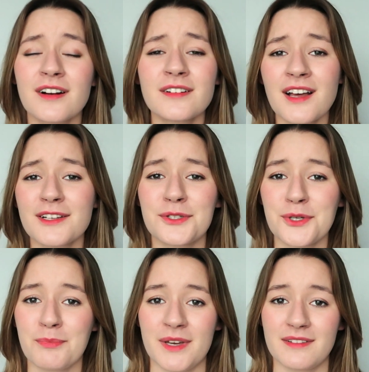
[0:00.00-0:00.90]
are not
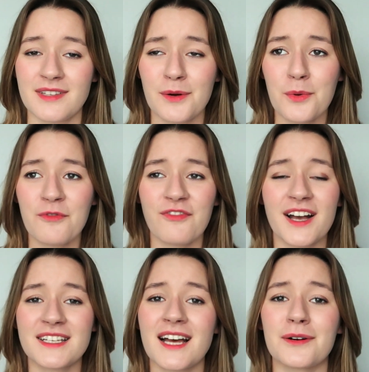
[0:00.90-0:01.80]
stupid. They will
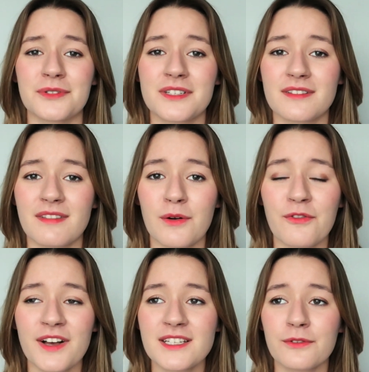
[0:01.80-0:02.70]
find out. They will
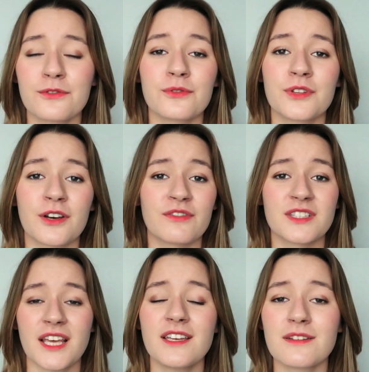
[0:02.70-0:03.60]
find out through the
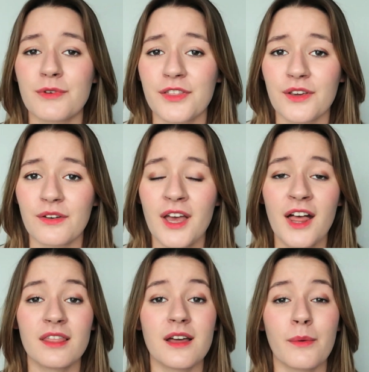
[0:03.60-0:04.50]
conversation with you,
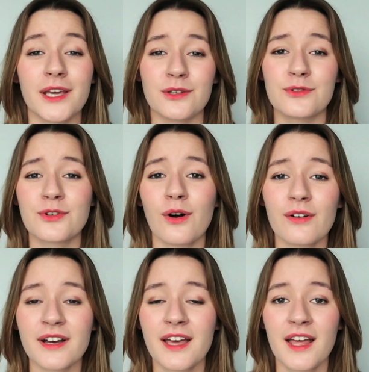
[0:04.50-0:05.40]
the way you
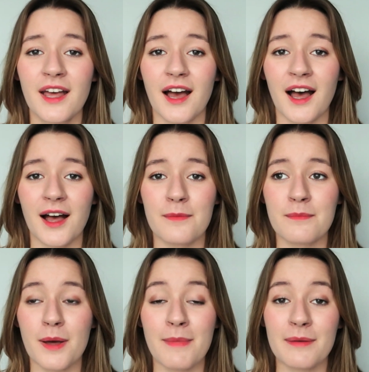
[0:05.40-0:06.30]
talk.
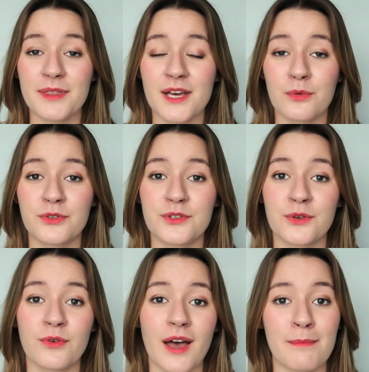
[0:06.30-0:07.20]
Maybe they will
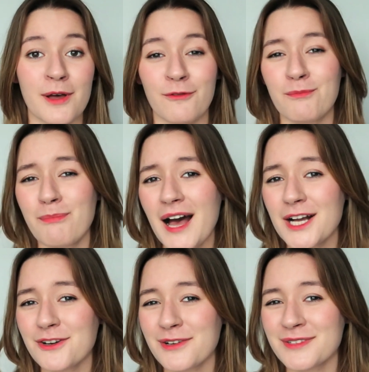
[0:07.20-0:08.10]
do a bit of
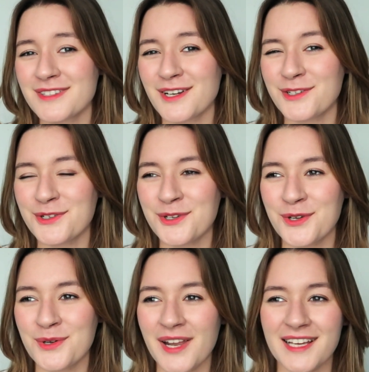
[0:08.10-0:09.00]
background search on
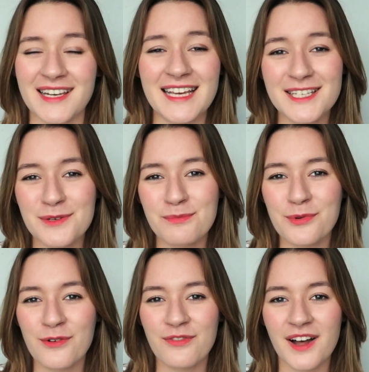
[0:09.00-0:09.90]
you, like LinkedIn
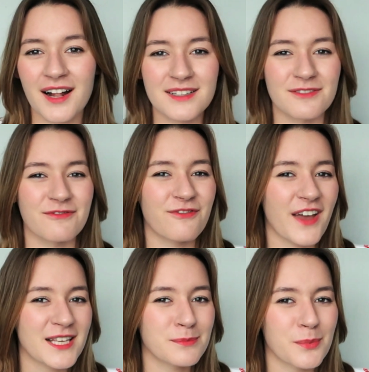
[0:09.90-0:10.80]
profile, some
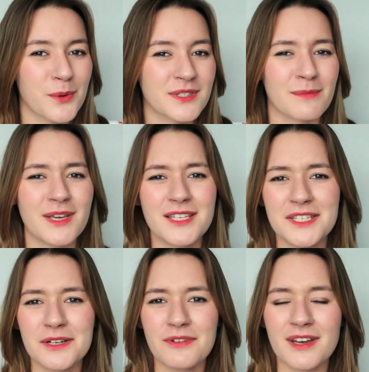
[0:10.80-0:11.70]
Facebook, some
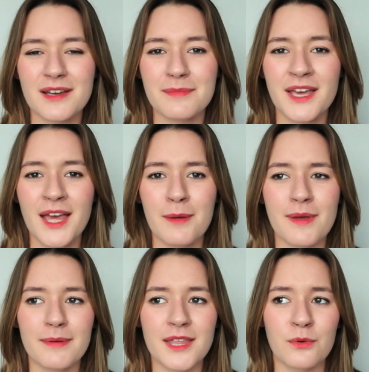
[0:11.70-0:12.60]
Instagram.
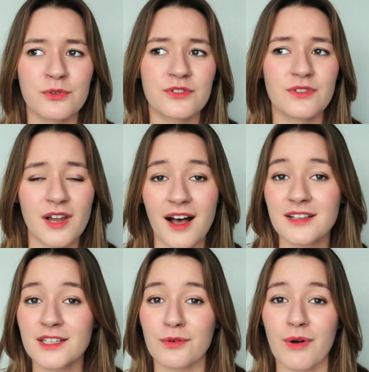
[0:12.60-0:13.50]
Maybe they will
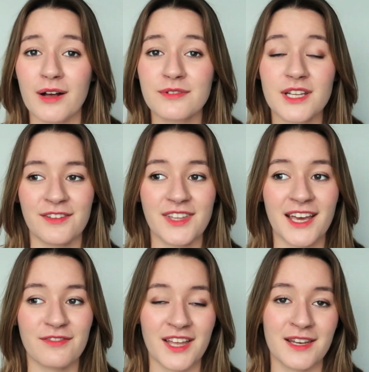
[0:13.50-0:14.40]
ask around if they
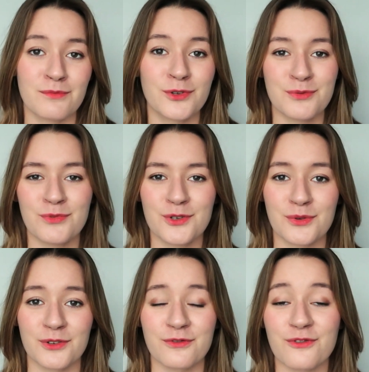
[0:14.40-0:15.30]
have any
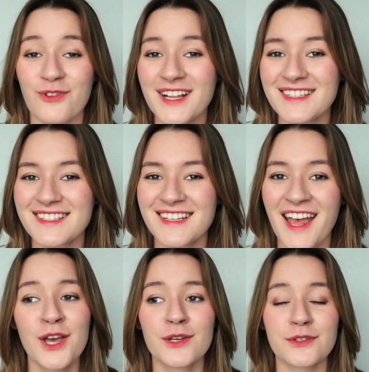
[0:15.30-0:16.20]
mutual friends.
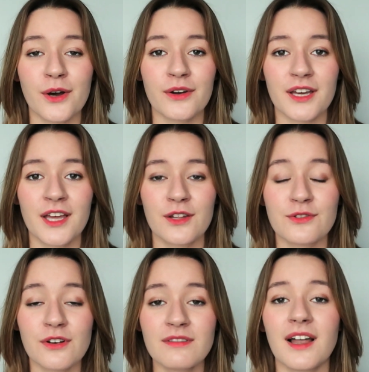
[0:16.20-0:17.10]
So
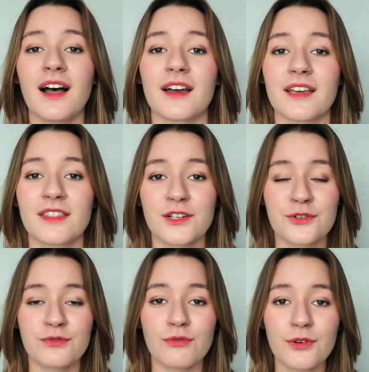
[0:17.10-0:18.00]
don't lie. The
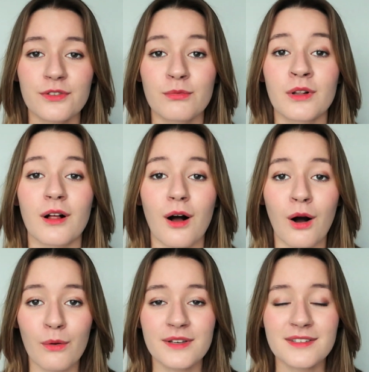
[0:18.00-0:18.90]
truth will
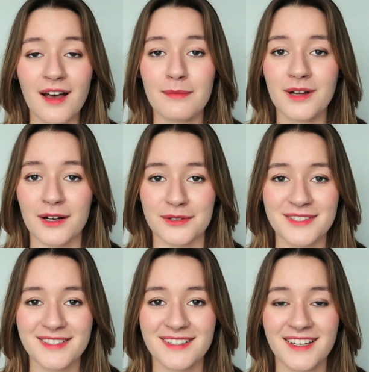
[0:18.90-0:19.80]
always come
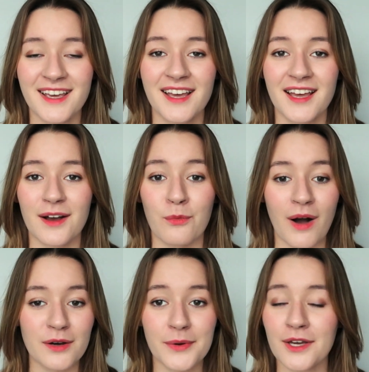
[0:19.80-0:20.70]
out
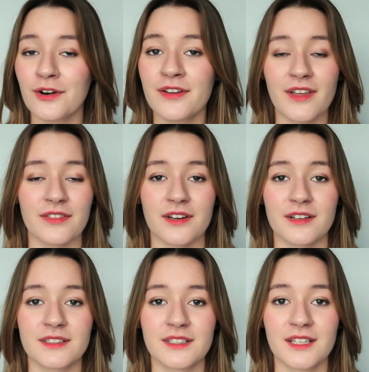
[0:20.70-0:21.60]
one way or
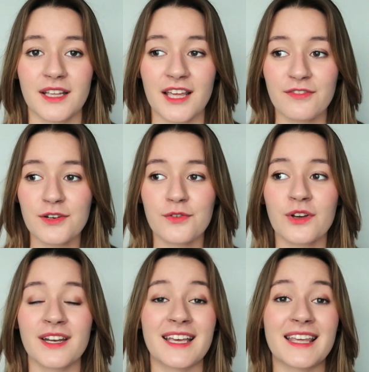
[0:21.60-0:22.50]
another, even if you're
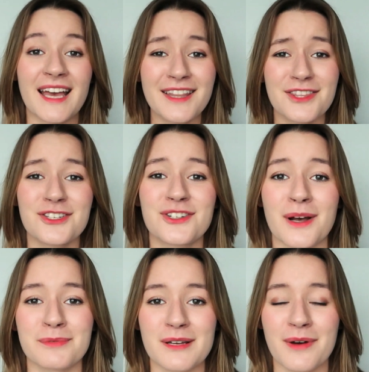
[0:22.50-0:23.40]
gonna get this
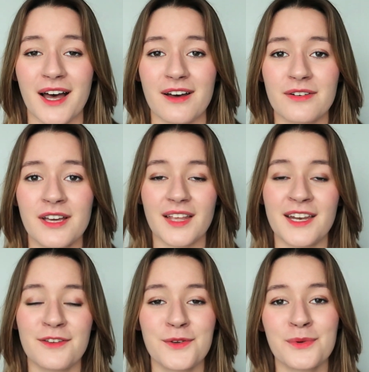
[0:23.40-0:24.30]
job somehow.
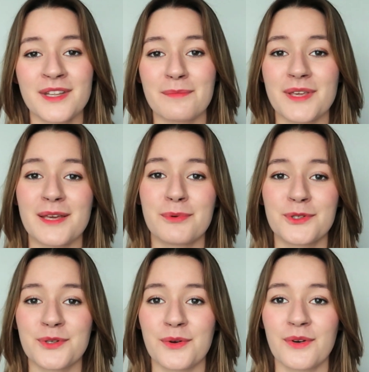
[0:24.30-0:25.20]
And if you will not be able
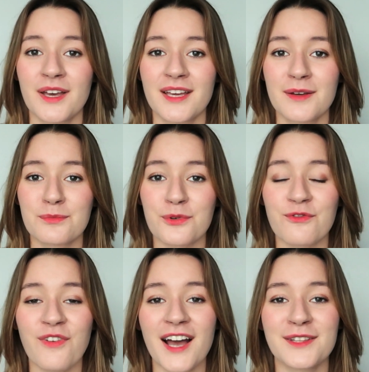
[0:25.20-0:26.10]
to
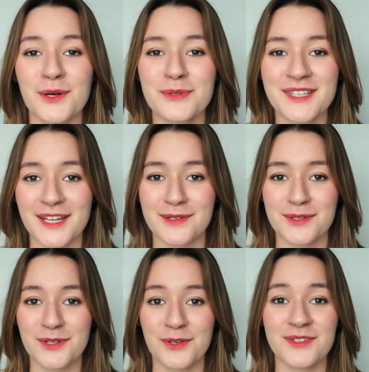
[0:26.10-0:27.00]
provide those
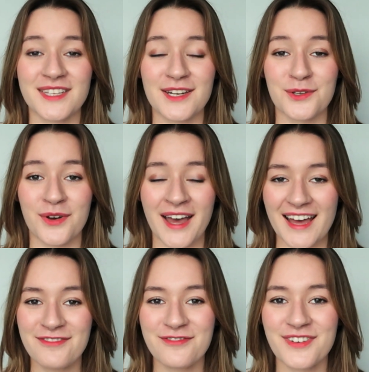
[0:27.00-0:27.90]
skills you said you
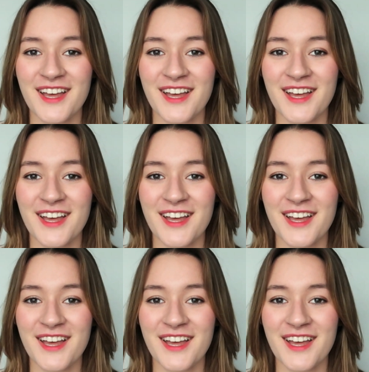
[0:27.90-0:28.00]
have,